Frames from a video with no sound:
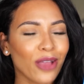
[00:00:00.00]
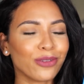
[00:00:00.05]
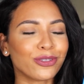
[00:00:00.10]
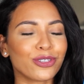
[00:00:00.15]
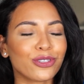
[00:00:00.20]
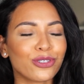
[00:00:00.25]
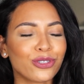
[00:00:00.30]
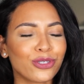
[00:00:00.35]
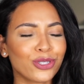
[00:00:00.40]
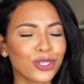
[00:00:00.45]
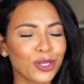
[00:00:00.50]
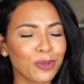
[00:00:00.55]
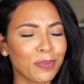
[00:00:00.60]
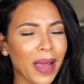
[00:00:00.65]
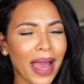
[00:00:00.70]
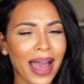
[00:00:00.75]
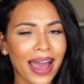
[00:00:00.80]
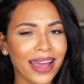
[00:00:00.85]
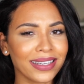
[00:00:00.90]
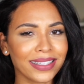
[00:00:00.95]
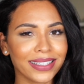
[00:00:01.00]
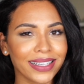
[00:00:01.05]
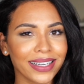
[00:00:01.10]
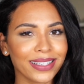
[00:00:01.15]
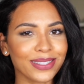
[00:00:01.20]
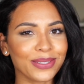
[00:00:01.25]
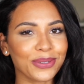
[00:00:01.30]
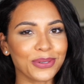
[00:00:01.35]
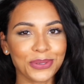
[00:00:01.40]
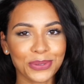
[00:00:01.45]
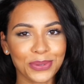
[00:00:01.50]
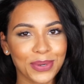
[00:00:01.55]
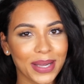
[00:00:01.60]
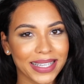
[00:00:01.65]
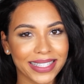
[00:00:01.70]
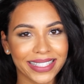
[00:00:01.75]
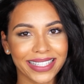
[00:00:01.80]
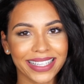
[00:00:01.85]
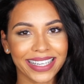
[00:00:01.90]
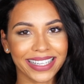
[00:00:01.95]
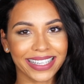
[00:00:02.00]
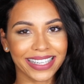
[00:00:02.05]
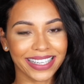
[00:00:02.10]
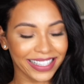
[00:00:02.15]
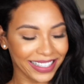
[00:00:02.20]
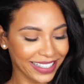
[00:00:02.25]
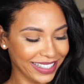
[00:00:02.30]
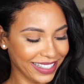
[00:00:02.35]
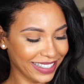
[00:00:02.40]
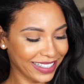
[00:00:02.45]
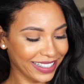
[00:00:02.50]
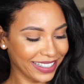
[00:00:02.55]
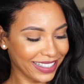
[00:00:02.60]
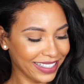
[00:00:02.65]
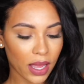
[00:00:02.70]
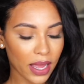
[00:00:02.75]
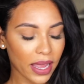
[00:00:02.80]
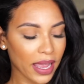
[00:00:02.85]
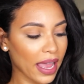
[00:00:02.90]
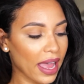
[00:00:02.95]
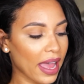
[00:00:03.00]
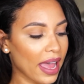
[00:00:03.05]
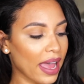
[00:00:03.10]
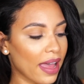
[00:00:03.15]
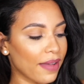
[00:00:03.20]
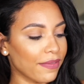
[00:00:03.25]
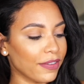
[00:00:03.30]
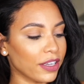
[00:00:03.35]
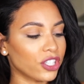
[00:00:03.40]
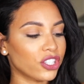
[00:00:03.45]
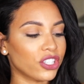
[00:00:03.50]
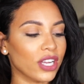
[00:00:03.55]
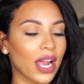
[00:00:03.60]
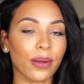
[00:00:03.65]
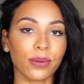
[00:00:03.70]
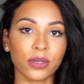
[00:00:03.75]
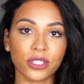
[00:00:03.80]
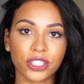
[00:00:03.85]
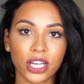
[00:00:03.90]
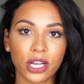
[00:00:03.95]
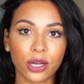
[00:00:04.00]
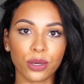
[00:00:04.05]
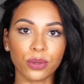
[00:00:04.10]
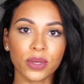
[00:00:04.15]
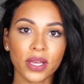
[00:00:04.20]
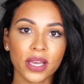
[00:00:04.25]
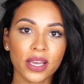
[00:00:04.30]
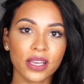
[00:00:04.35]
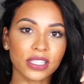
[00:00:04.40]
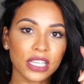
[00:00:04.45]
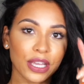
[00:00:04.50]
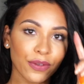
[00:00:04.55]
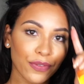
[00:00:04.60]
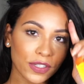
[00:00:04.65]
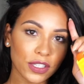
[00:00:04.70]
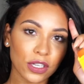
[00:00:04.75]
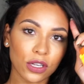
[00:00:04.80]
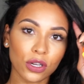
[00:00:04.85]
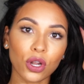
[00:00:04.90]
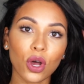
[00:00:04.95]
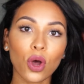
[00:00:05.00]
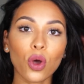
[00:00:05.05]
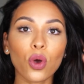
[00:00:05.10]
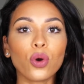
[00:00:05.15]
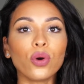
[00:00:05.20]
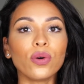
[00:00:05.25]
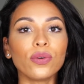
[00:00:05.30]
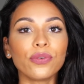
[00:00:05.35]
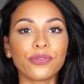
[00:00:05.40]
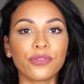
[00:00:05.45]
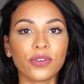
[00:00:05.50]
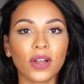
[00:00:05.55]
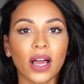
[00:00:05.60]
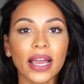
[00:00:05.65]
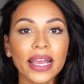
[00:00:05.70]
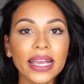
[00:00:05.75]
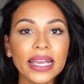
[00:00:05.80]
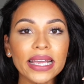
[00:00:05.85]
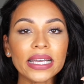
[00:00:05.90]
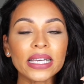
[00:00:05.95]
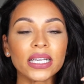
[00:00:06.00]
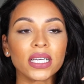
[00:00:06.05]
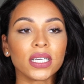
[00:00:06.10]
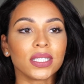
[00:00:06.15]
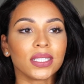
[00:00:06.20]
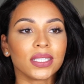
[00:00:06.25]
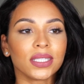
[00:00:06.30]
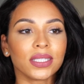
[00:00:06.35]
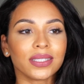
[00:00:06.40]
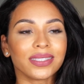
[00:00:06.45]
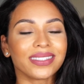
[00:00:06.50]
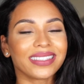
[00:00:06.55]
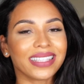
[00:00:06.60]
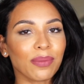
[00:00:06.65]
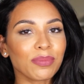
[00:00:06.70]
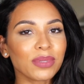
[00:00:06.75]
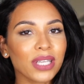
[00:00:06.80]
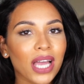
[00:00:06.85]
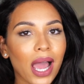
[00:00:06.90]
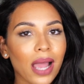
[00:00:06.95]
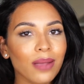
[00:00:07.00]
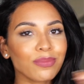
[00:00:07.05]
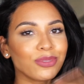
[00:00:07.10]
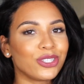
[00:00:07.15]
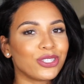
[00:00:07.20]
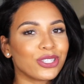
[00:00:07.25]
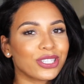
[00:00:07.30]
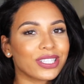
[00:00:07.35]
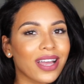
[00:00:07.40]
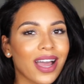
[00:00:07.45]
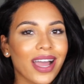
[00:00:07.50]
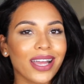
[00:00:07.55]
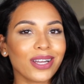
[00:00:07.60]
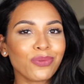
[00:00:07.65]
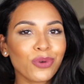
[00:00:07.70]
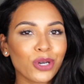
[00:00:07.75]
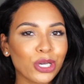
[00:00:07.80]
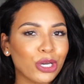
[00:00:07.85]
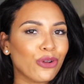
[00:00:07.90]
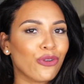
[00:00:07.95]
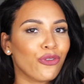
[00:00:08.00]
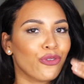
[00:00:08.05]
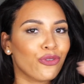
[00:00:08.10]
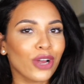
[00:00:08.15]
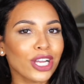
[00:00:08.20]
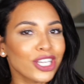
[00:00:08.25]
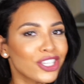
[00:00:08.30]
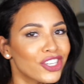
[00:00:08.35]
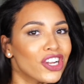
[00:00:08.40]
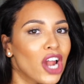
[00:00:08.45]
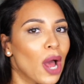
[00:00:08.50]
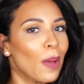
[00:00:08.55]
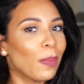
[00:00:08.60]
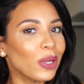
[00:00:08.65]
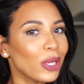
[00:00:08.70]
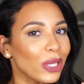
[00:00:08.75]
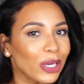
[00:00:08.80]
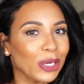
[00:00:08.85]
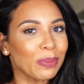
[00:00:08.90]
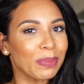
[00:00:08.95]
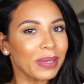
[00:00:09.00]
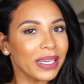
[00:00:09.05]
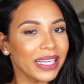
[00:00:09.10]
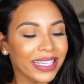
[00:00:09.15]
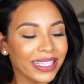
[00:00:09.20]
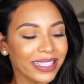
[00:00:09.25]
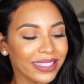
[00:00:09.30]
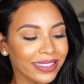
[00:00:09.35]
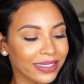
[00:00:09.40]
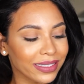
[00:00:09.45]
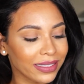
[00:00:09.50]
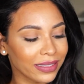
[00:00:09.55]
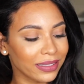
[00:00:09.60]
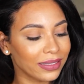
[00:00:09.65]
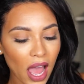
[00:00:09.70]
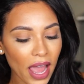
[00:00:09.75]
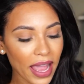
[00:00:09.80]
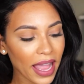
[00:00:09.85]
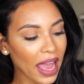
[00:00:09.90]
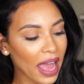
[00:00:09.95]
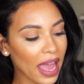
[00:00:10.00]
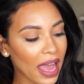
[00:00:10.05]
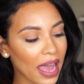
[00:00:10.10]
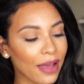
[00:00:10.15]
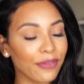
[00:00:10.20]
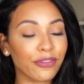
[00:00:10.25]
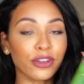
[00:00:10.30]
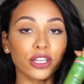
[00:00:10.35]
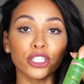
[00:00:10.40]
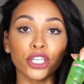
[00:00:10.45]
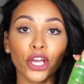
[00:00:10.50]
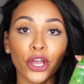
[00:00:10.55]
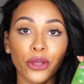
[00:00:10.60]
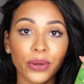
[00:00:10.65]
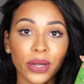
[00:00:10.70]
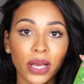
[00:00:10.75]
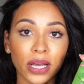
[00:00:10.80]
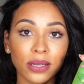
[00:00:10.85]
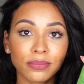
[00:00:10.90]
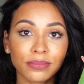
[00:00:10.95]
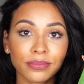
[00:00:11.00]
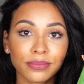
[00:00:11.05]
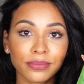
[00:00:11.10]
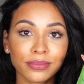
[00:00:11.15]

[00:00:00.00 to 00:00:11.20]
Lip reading: which is super handy, it's always needed. I have a shower gel. So if it's a long haul flight, sometimes you just kind of want to freshen up a little bit. I have a toner,